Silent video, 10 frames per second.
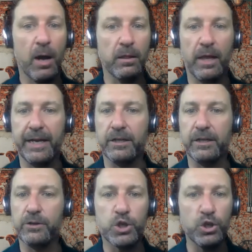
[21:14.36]
like
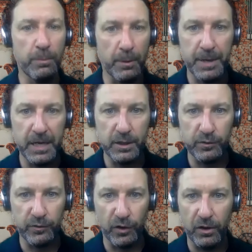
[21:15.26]
super
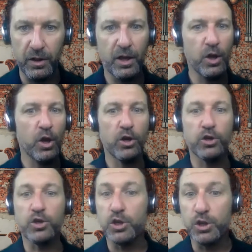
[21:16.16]
peaceful,
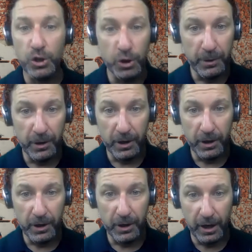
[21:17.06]
super
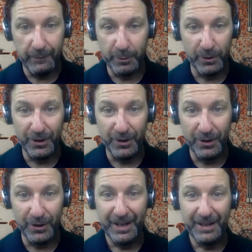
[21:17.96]

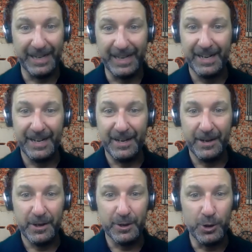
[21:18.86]
comfortable, like,
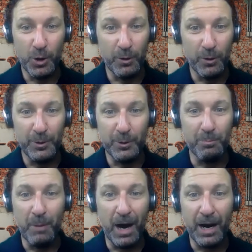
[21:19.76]
no,
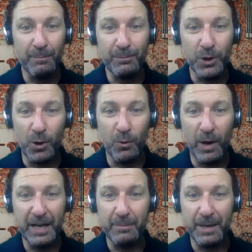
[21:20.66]
mom, don't
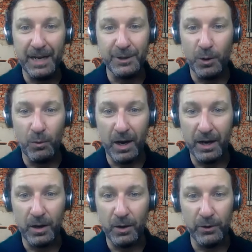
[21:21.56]
wake me, I don't want to
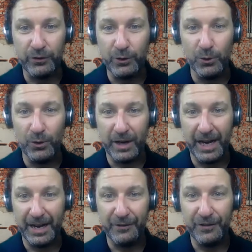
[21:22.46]
go to school
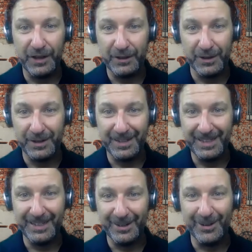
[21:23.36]
kind of feeling,
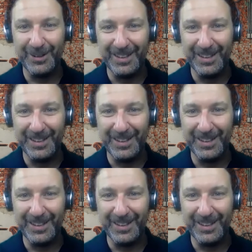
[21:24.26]
you know?